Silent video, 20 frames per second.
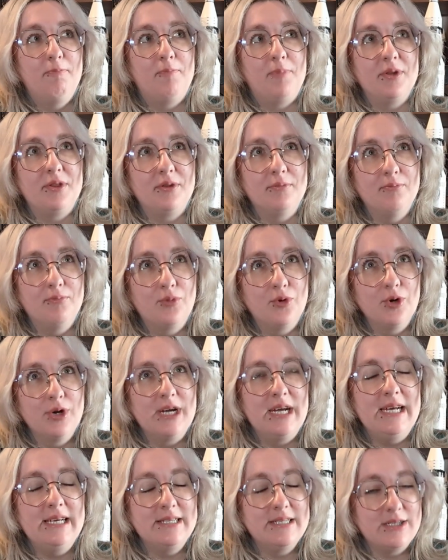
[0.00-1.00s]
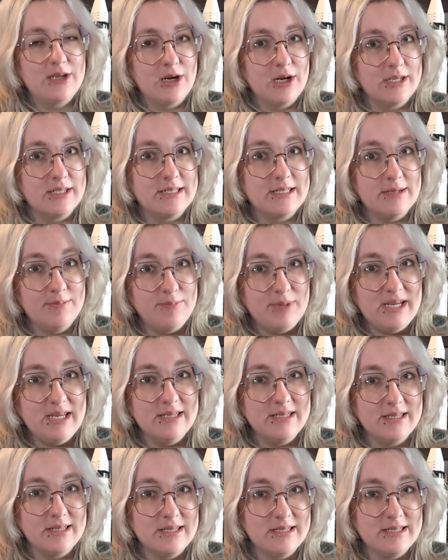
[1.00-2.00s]
But the more he starts to
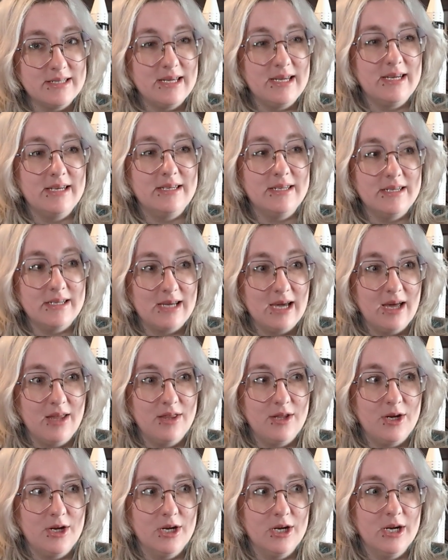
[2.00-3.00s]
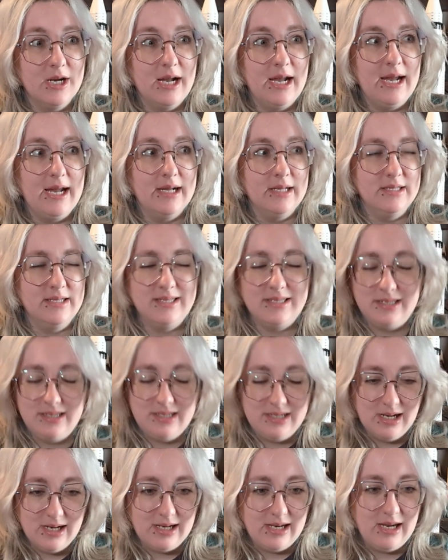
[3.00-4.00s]
piece this thing together and
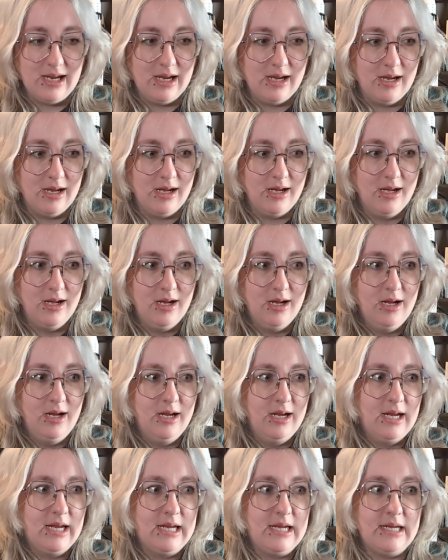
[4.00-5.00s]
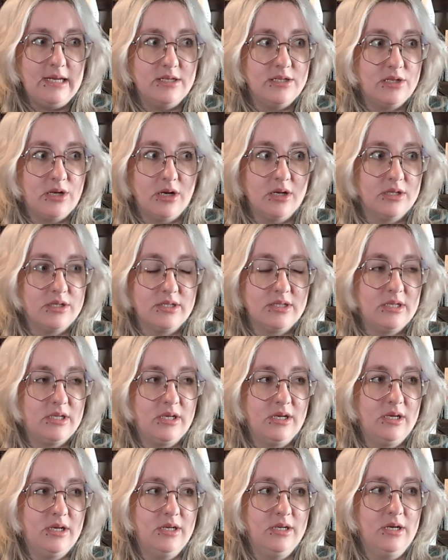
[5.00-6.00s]
study it, he starts
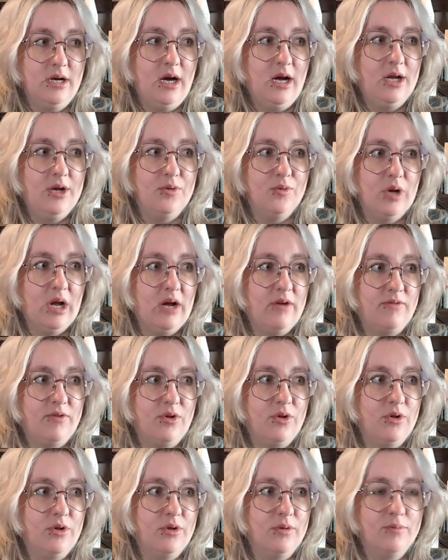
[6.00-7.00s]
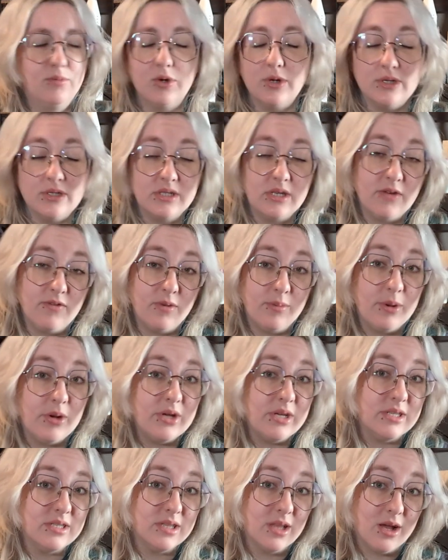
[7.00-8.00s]
to unravel more stuff
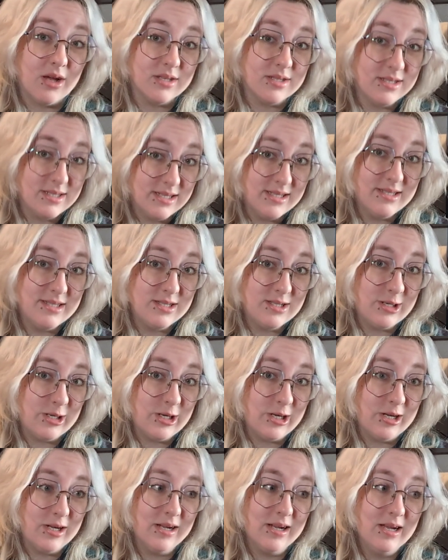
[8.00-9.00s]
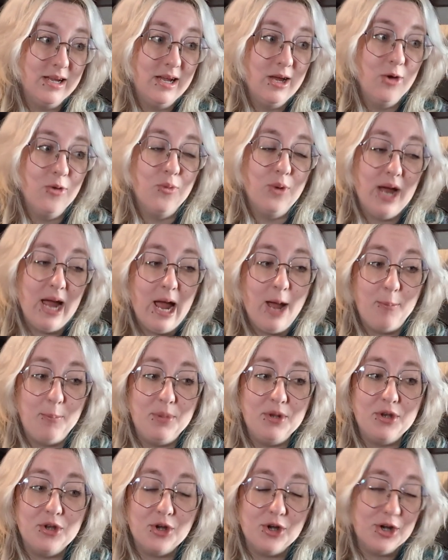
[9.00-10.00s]
about his lost sister, what
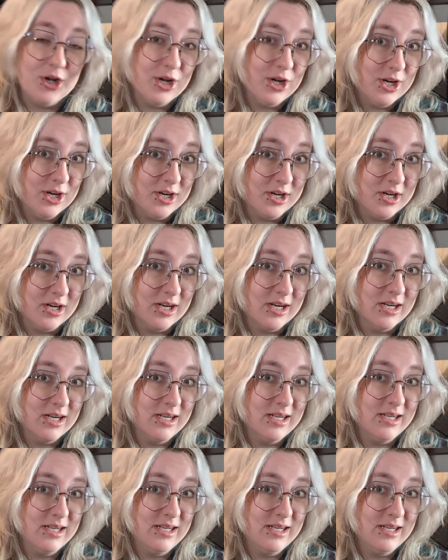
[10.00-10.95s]
happened to her,